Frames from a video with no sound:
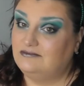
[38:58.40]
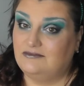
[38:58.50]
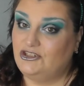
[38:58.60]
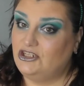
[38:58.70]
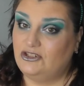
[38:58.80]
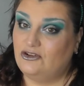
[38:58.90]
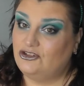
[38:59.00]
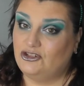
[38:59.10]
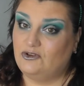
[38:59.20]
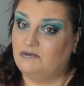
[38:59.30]
she's not
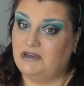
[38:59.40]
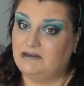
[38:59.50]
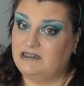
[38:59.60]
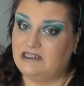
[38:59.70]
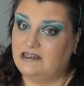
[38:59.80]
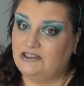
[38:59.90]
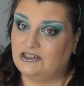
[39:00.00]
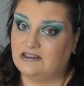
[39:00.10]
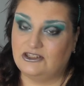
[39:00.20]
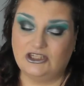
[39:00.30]
short on
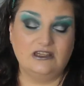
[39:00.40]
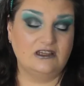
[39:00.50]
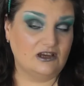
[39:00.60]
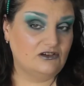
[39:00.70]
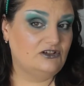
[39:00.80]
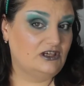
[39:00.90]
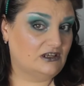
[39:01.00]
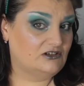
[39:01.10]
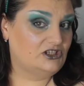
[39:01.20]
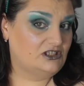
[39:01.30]
pigmentation.
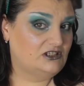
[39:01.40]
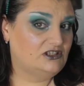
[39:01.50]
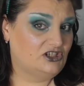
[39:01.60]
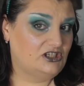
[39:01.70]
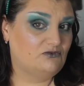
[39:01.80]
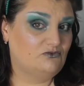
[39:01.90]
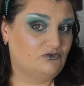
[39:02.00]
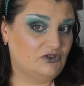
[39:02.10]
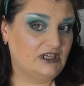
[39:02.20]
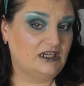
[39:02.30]
She's
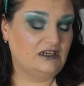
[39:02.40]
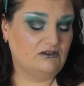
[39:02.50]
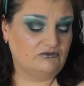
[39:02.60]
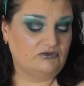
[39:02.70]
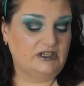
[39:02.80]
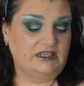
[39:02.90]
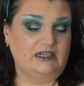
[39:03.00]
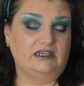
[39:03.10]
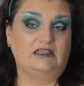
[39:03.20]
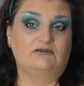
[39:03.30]
really,
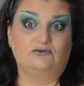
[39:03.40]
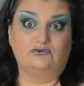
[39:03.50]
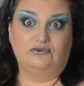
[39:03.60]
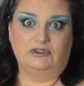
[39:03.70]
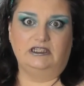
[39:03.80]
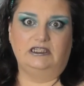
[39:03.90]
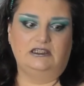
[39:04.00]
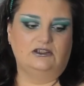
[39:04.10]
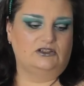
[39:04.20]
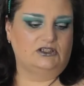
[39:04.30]
really, really
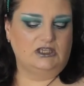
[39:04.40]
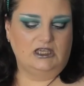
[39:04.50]
good.